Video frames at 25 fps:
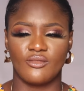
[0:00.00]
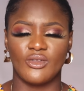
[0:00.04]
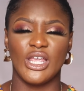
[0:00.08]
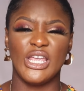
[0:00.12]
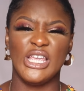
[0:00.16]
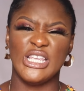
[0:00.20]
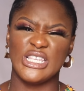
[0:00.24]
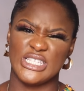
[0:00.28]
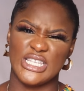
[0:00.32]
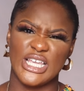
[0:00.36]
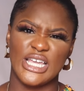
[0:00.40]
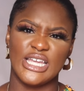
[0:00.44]

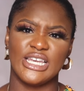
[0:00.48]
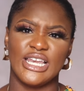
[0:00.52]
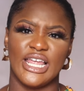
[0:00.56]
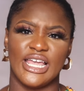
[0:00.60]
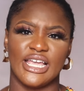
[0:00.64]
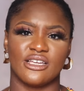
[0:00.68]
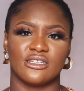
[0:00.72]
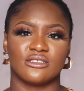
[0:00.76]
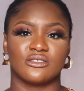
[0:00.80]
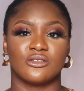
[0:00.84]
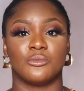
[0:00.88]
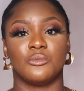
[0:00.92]
He said
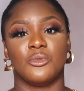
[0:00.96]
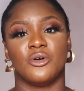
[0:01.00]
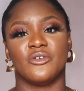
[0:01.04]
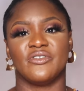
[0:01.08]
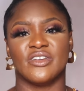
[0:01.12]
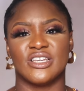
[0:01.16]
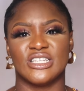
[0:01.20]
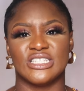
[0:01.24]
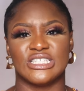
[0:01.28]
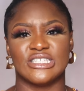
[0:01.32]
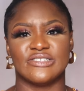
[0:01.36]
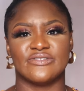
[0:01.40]
like some
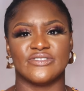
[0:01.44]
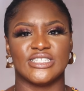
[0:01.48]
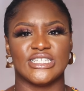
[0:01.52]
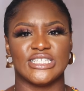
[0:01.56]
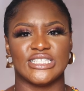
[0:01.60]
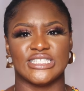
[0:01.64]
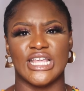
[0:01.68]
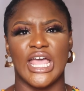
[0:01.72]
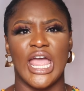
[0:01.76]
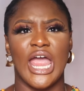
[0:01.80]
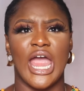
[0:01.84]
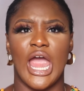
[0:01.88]
offensive
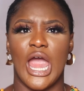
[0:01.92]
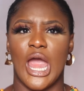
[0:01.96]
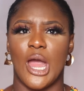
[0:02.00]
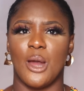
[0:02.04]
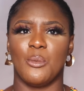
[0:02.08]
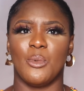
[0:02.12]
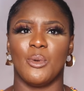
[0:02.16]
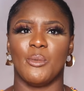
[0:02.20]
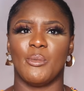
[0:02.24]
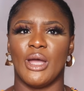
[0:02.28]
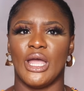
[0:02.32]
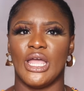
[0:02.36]
things.
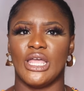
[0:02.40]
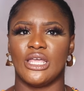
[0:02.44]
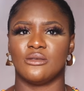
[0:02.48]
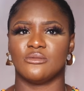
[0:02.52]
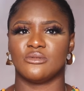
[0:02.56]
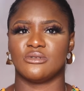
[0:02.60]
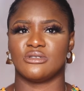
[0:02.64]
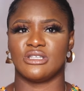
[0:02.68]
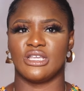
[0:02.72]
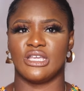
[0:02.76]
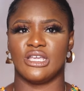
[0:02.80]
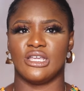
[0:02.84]
I remember
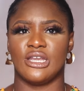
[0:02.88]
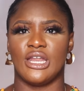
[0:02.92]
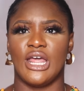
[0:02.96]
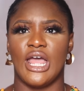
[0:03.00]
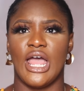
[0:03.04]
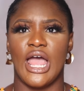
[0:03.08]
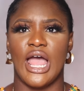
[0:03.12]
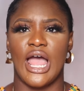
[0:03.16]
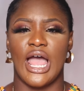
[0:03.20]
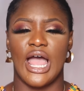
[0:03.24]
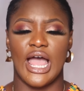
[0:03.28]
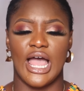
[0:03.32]
him saying,
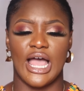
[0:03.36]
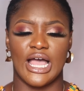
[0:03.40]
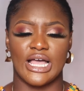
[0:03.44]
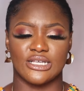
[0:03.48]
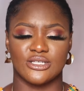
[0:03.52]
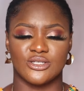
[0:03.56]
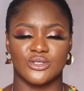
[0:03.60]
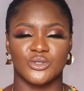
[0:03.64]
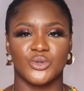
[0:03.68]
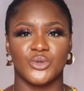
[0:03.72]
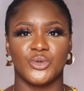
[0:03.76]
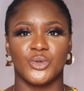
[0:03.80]

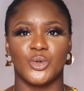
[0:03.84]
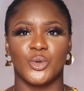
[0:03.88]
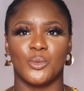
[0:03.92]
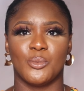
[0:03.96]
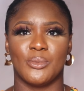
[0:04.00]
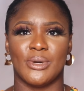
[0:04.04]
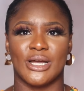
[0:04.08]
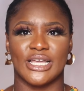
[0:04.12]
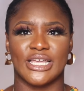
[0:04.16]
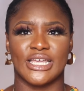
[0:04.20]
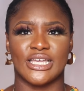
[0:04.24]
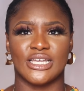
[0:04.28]
ah, so no
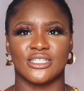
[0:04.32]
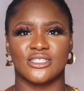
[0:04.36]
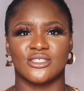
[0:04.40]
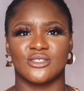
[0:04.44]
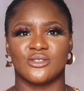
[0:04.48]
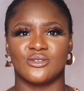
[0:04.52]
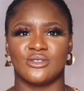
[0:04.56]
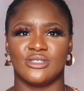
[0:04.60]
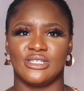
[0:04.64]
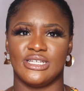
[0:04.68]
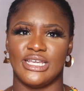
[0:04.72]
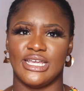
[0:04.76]
market
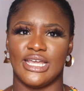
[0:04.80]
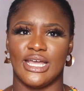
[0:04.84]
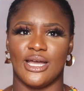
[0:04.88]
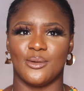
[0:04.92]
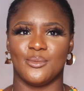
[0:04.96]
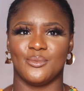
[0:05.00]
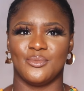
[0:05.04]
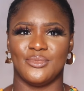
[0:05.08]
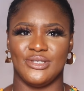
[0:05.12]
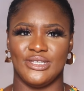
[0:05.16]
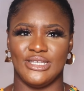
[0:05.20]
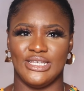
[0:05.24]
today,
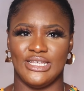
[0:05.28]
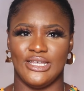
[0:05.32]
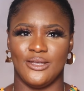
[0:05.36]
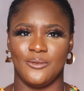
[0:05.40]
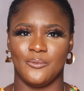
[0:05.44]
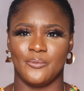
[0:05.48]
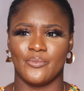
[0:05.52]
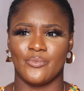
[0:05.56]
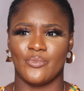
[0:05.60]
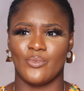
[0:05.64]
Abi.